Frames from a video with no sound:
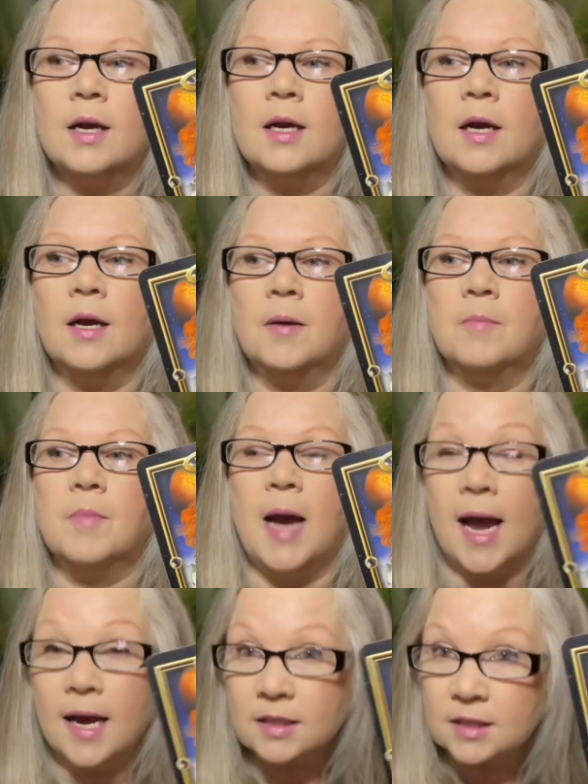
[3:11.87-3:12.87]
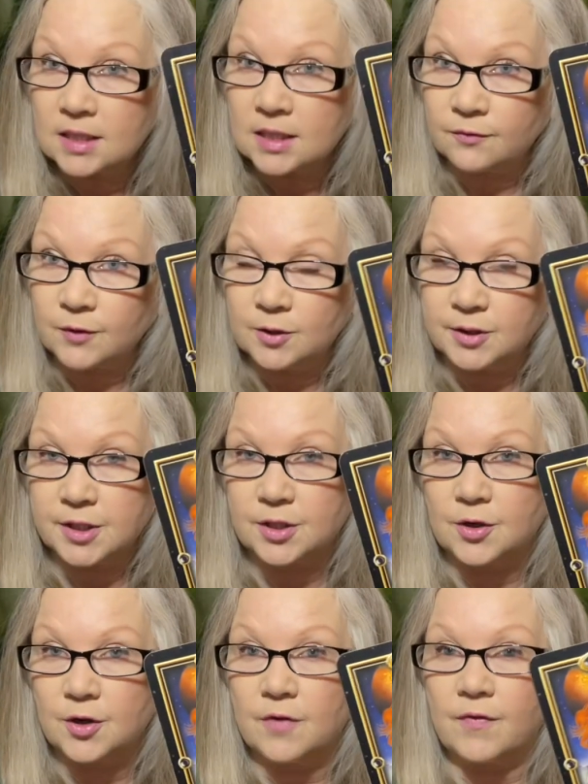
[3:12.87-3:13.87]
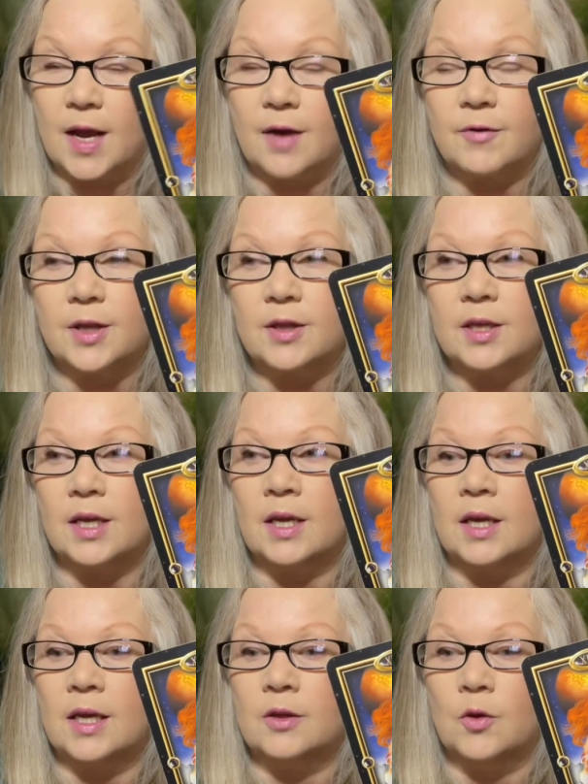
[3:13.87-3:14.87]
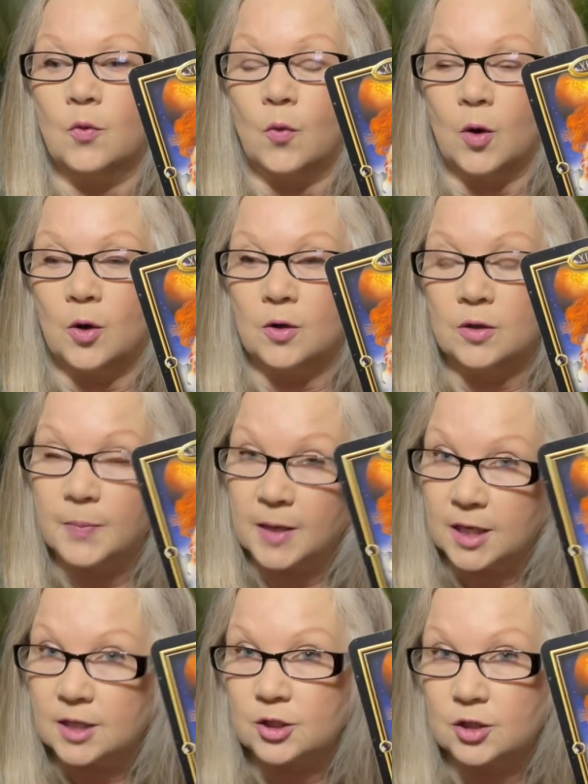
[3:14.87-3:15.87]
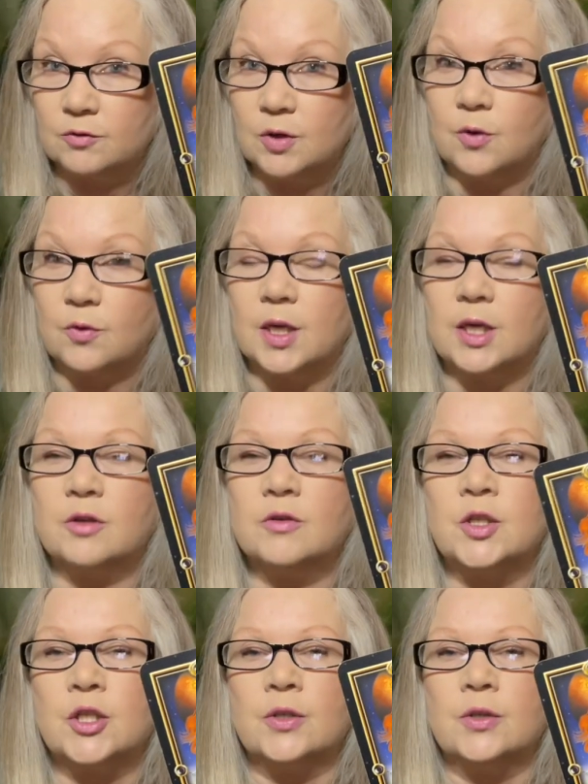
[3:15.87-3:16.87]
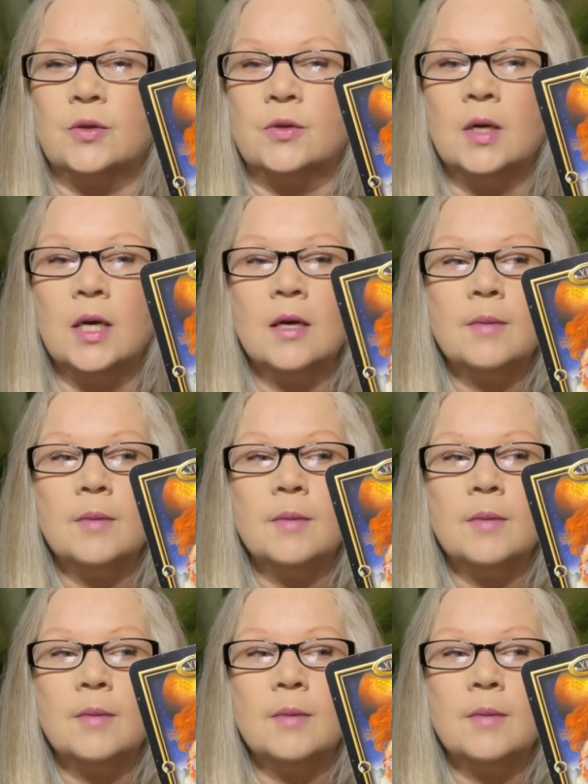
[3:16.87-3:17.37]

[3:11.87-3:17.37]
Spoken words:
Act as if you deserve everything in the world because you know that you do,